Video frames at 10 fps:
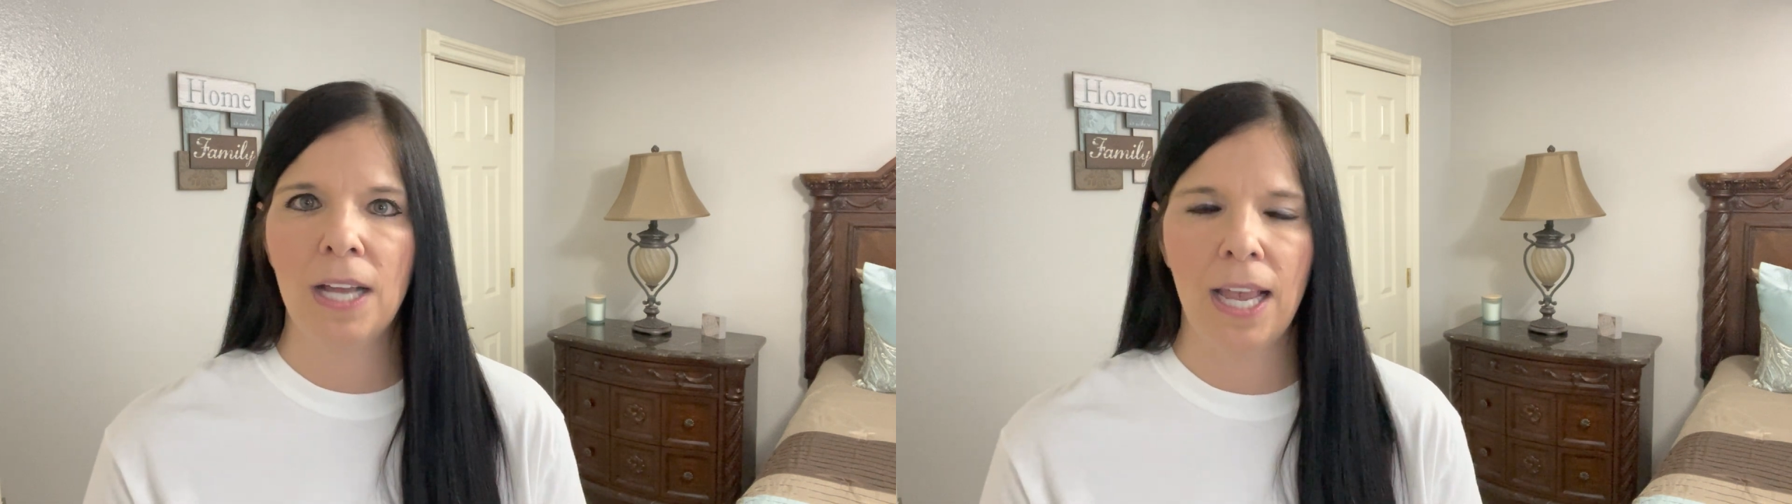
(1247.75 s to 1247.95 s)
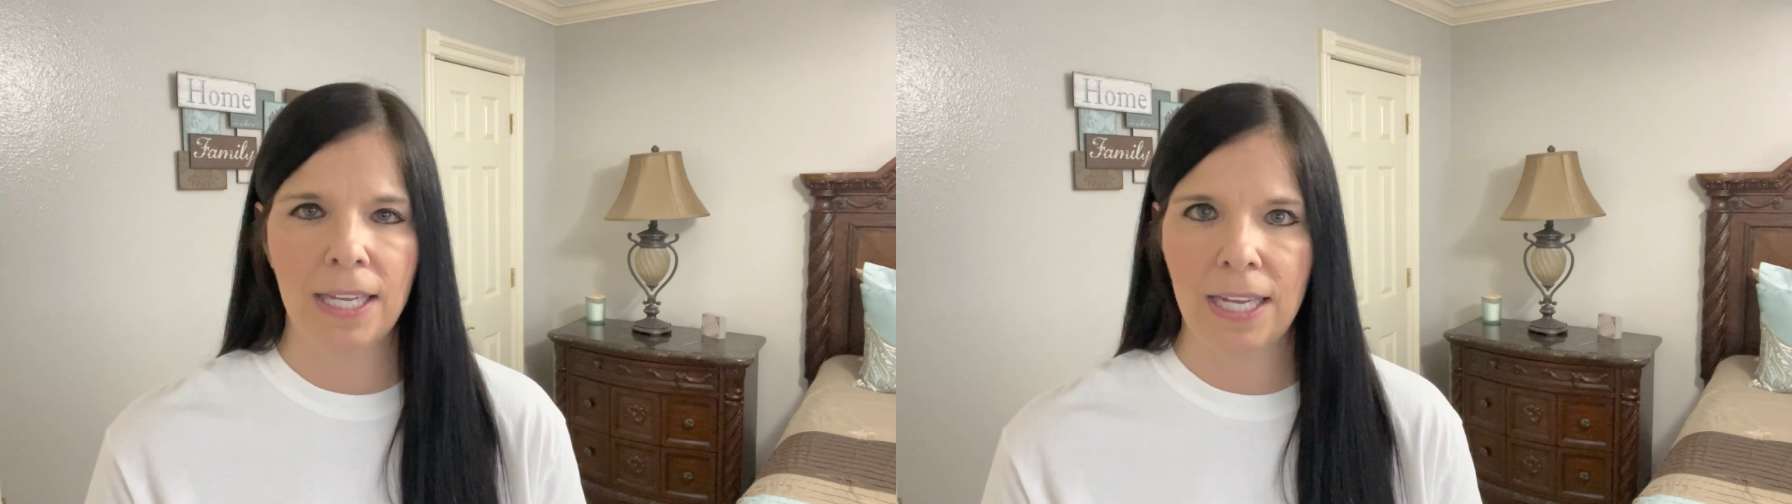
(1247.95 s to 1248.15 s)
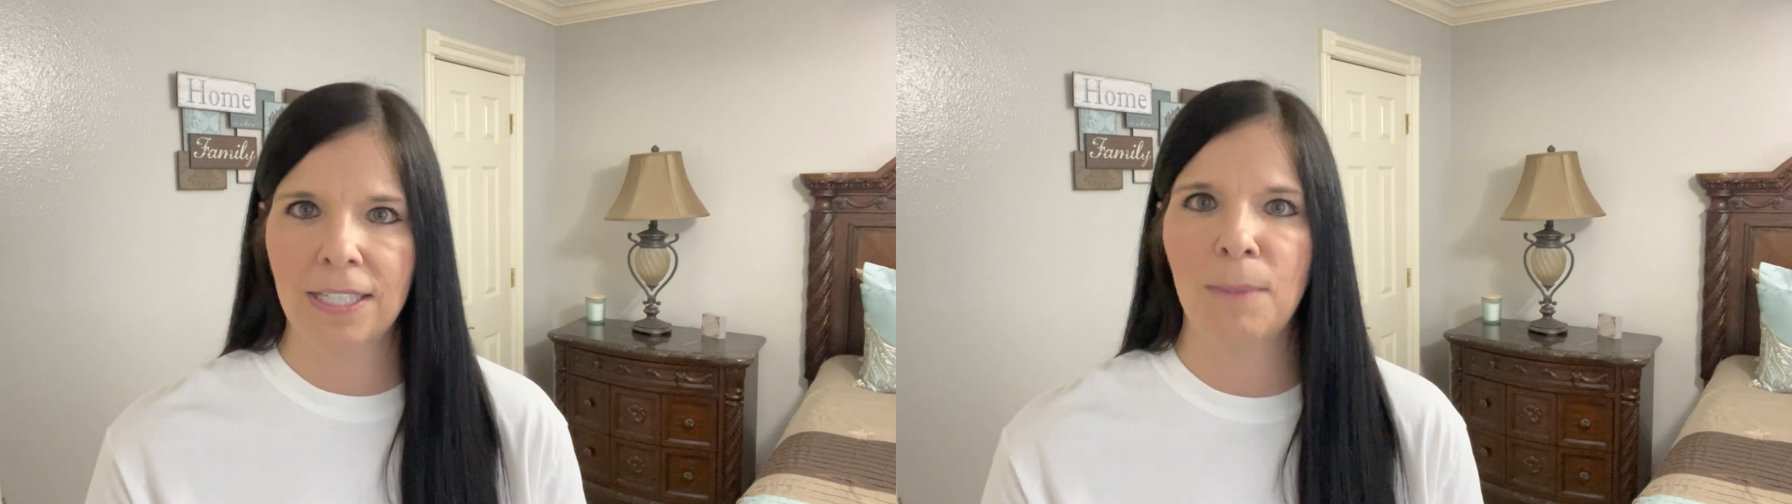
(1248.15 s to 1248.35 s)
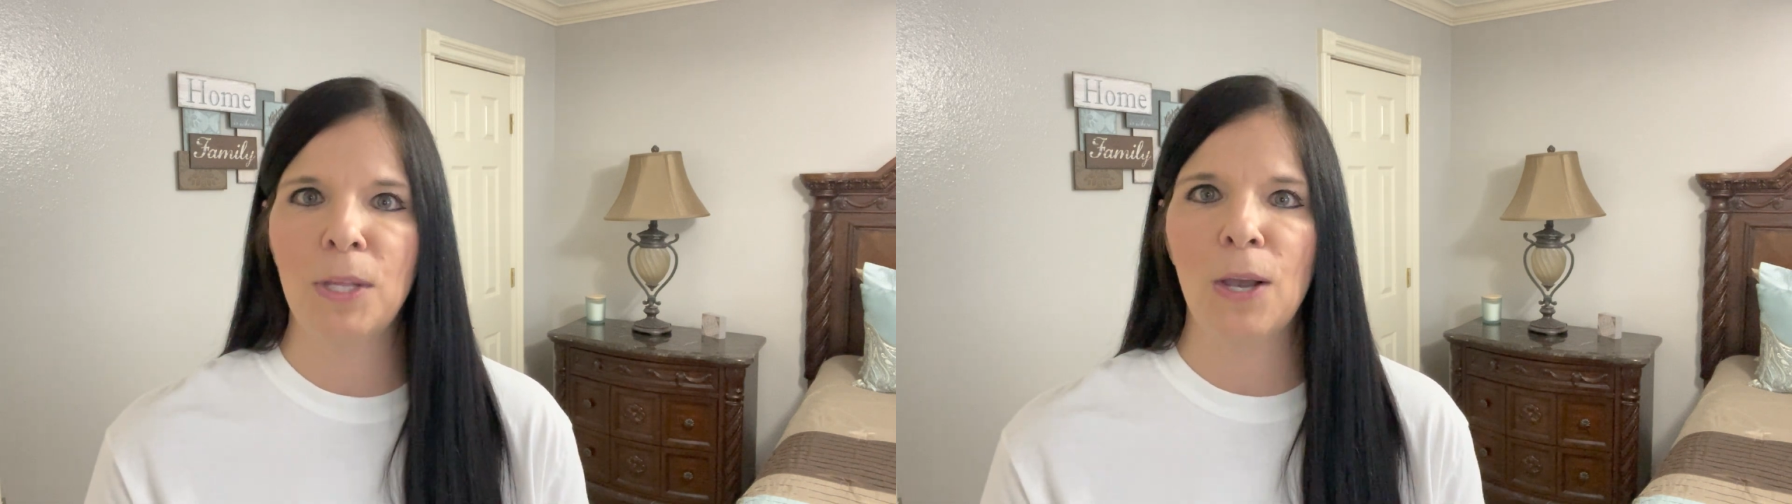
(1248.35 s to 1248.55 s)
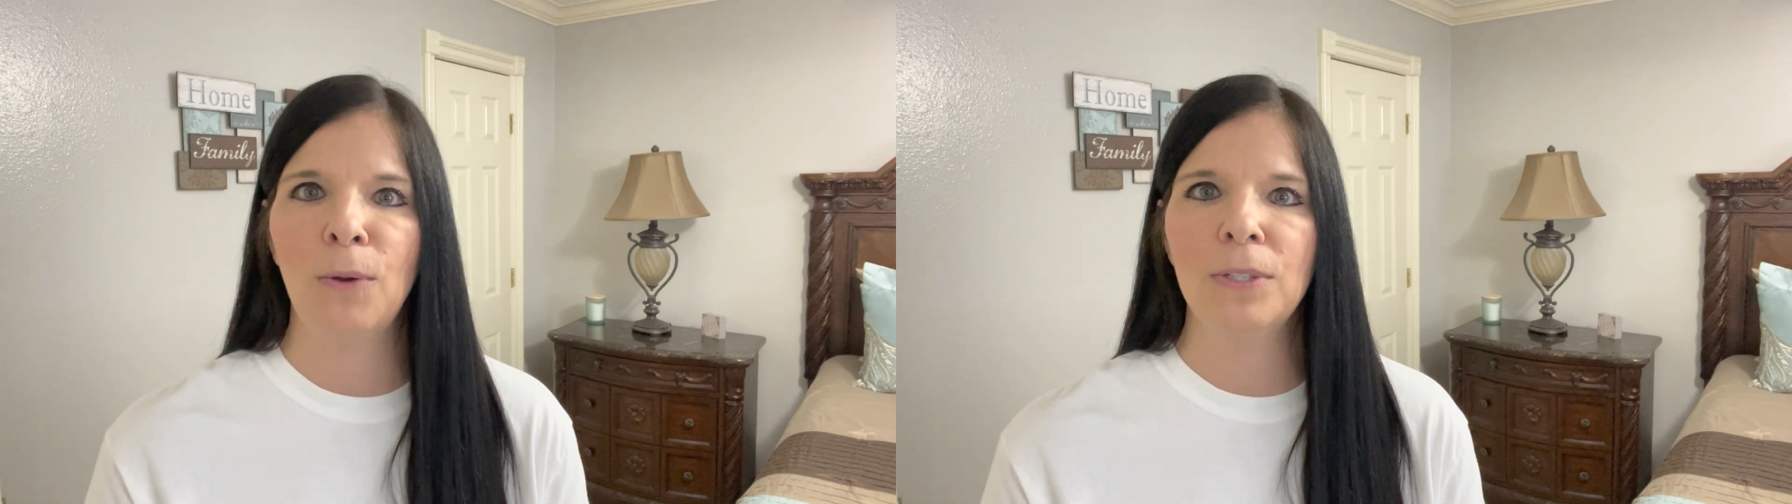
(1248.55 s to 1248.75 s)
I guess I'm
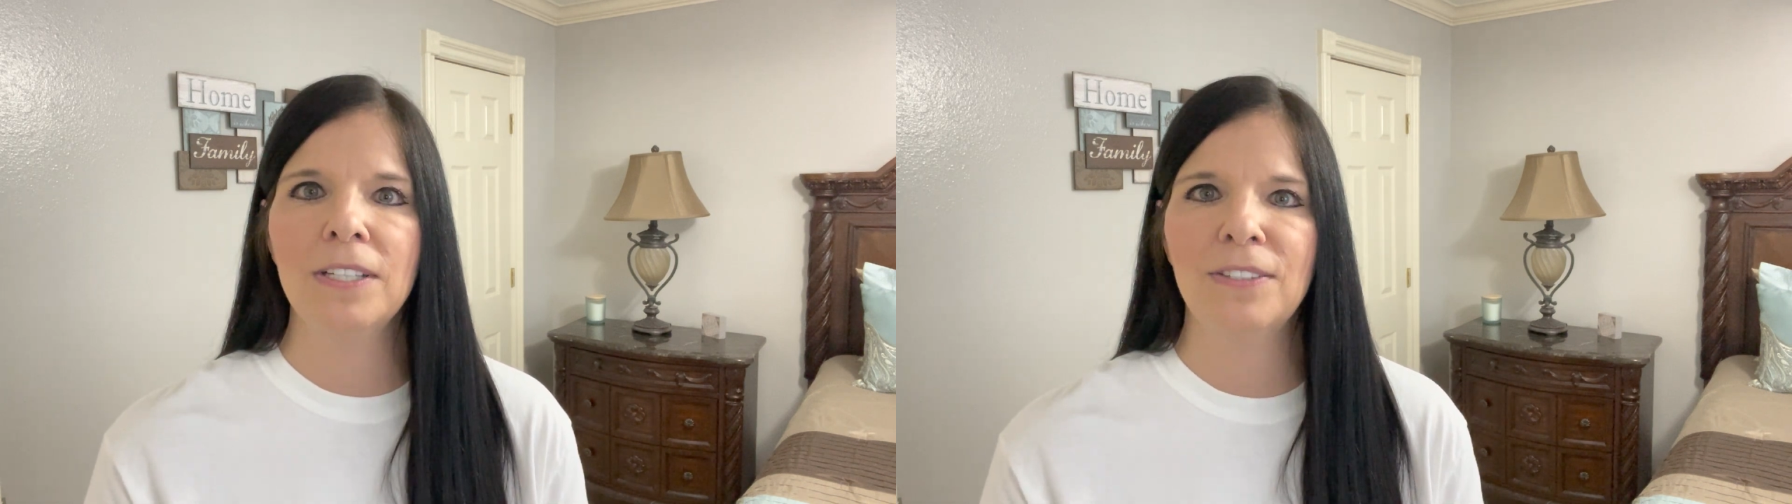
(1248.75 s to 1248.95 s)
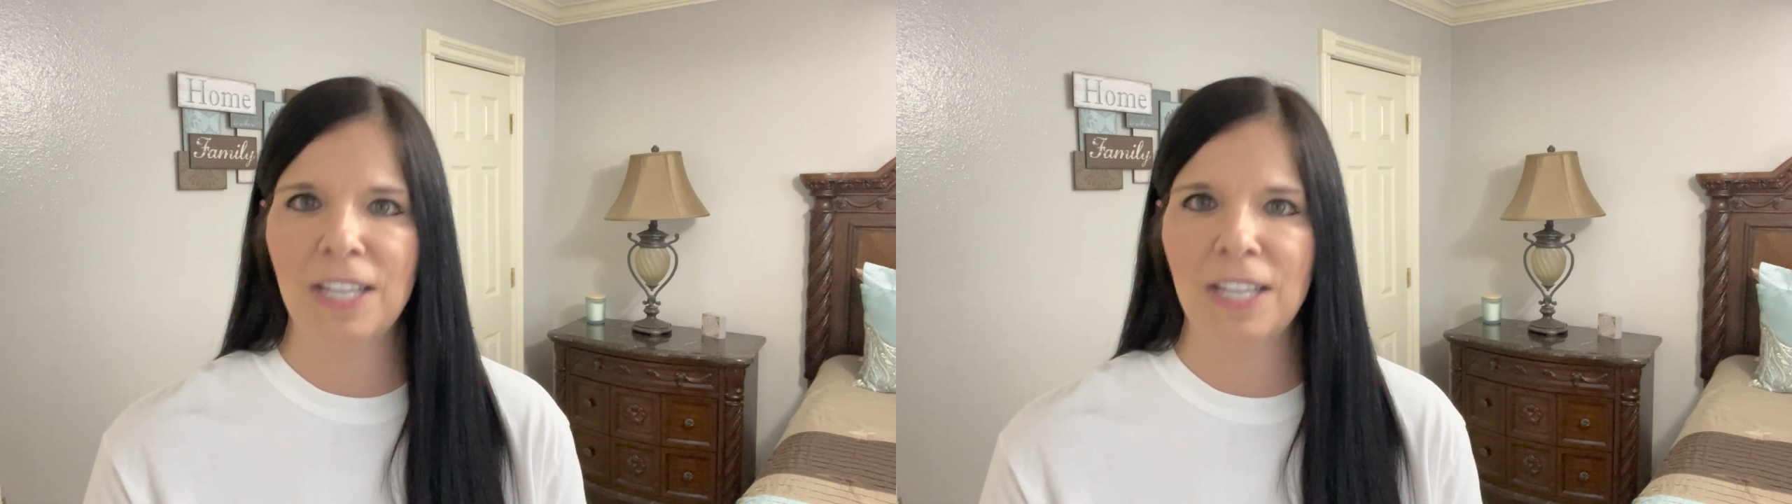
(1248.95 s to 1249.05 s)
the oldest,